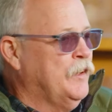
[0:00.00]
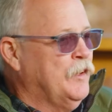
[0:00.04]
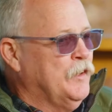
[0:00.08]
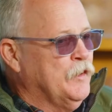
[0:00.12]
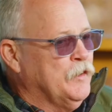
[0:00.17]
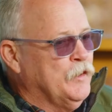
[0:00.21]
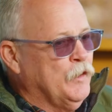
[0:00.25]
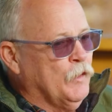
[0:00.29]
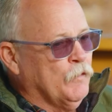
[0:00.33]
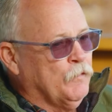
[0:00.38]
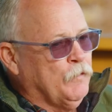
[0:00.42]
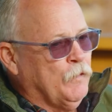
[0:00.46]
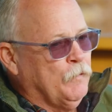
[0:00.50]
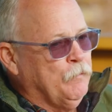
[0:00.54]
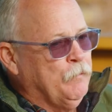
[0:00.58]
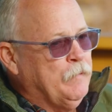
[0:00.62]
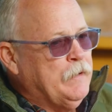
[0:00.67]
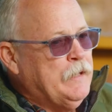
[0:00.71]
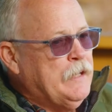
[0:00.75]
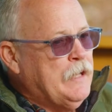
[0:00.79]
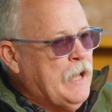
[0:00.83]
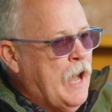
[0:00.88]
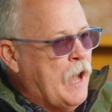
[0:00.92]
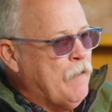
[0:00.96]
And for
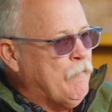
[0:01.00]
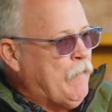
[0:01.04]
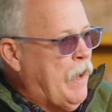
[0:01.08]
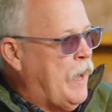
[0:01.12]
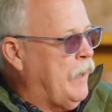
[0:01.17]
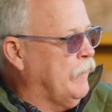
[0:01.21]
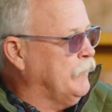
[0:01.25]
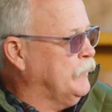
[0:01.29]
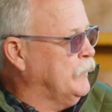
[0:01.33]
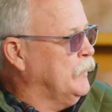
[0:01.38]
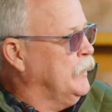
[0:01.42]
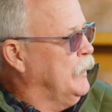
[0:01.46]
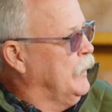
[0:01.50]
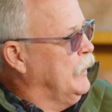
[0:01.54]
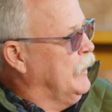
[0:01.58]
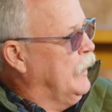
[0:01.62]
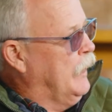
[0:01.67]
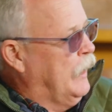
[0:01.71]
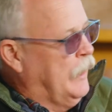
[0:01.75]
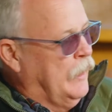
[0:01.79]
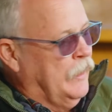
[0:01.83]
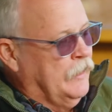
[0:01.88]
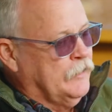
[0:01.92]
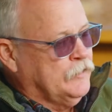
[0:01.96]
me, I'm out
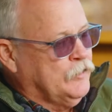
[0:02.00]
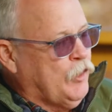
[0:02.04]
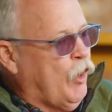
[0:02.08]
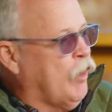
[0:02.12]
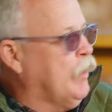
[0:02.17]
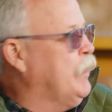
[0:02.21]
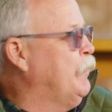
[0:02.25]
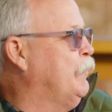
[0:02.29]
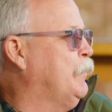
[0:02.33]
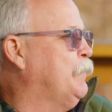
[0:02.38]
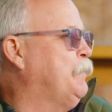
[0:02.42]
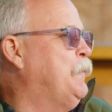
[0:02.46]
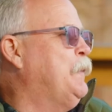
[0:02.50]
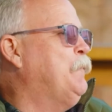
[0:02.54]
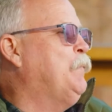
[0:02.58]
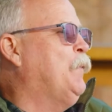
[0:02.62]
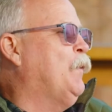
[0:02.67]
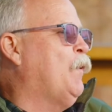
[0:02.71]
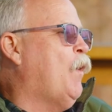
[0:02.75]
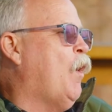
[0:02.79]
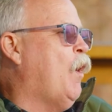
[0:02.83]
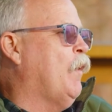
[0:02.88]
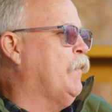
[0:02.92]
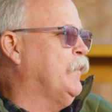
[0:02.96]
talking with people
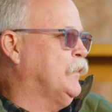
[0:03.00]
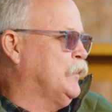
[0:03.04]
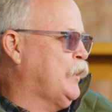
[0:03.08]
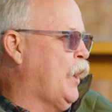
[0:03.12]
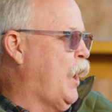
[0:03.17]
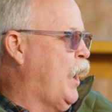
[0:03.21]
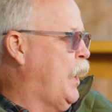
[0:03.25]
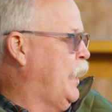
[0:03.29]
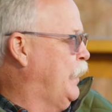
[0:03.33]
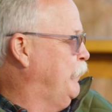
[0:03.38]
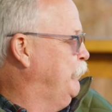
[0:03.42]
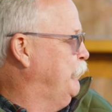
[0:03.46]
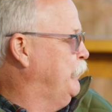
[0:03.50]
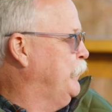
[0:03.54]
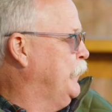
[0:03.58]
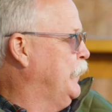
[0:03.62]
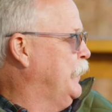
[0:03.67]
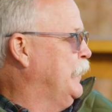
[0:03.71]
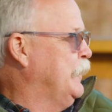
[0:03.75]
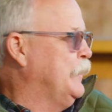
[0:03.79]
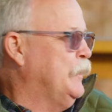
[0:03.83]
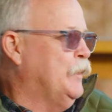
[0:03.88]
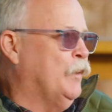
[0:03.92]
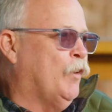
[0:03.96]
all the time,
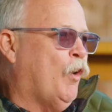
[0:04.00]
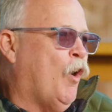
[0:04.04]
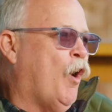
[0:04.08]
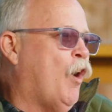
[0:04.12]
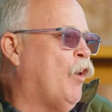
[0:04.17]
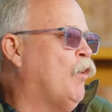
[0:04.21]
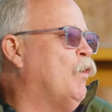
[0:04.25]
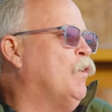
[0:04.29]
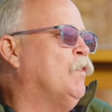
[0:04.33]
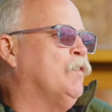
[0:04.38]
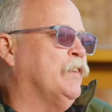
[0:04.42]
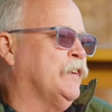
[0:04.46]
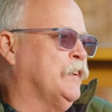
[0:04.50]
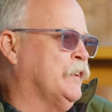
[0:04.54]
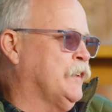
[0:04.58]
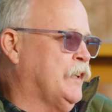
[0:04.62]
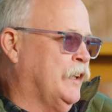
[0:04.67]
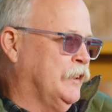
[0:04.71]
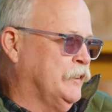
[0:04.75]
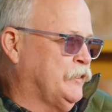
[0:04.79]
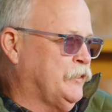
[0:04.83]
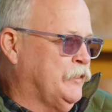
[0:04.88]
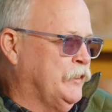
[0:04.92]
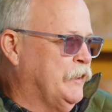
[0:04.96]
all over the
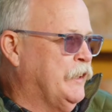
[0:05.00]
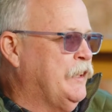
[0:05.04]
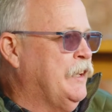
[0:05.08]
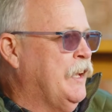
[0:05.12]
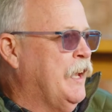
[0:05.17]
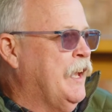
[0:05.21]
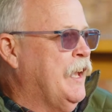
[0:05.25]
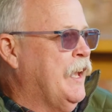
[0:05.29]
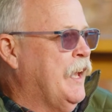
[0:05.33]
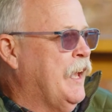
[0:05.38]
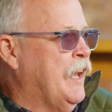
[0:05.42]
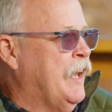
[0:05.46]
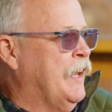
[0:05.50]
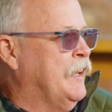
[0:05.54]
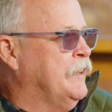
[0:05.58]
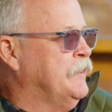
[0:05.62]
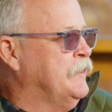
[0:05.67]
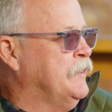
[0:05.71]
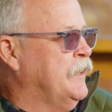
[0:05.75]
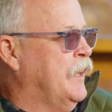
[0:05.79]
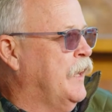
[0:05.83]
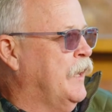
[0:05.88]
country, and